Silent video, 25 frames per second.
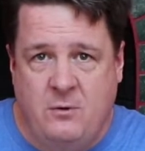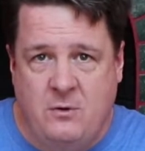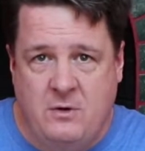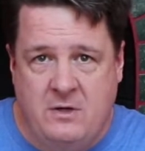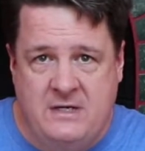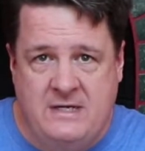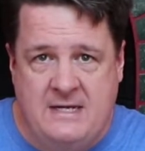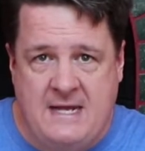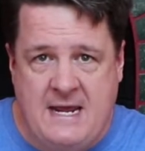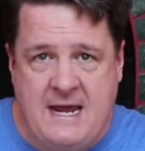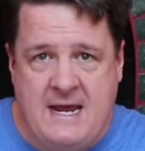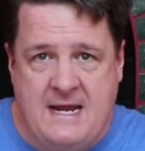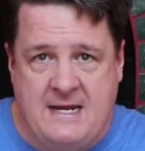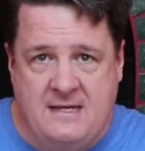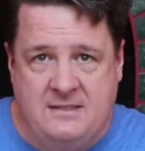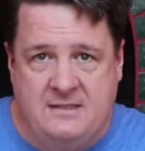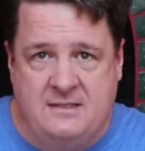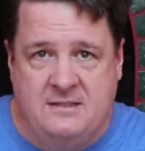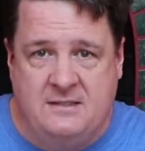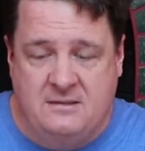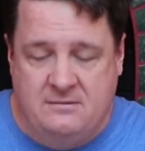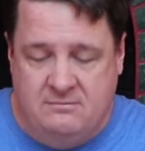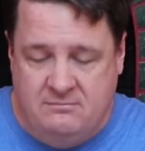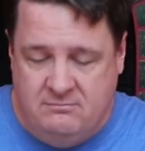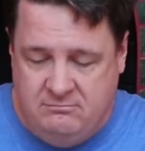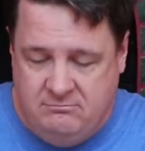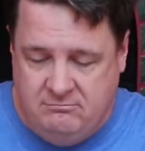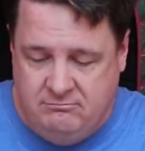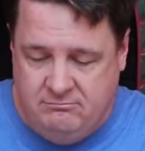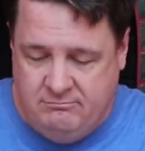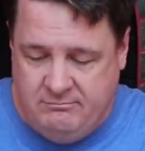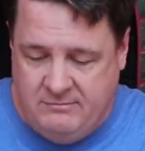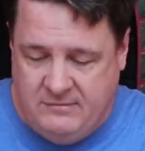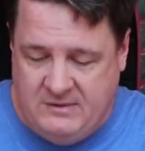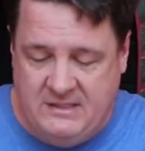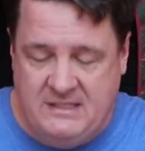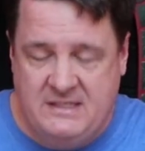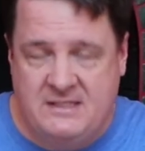four days.
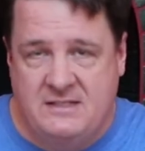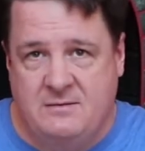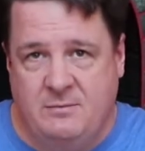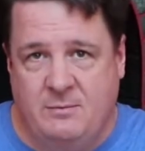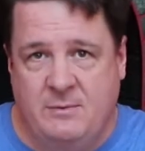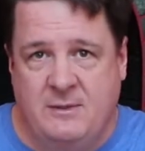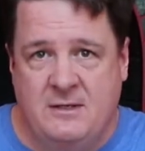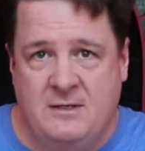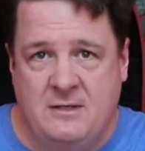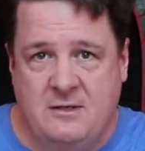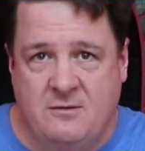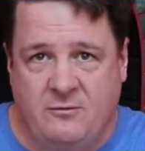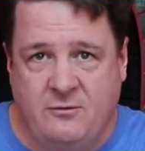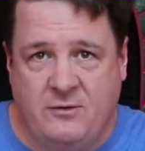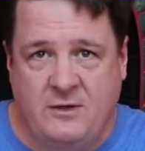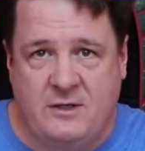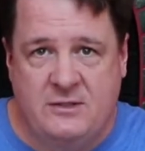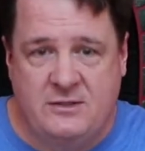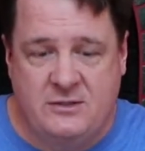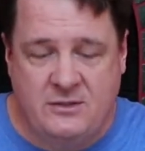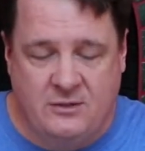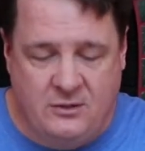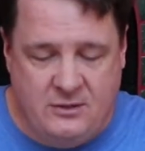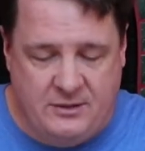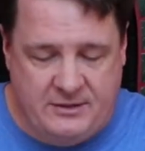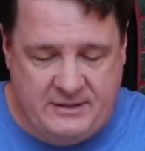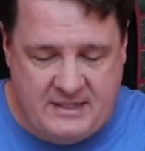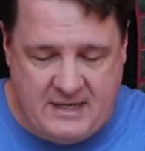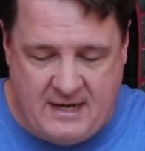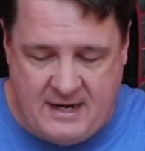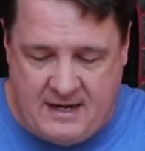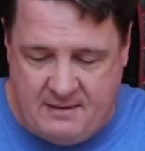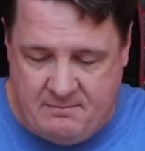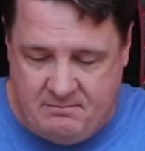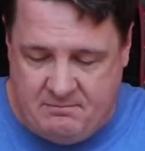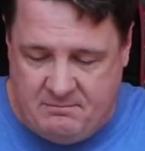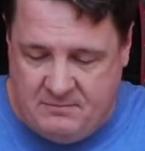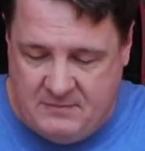These have been in the fridge the whole
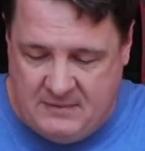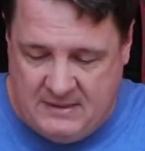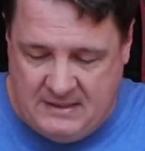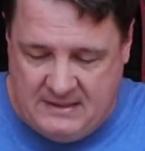time.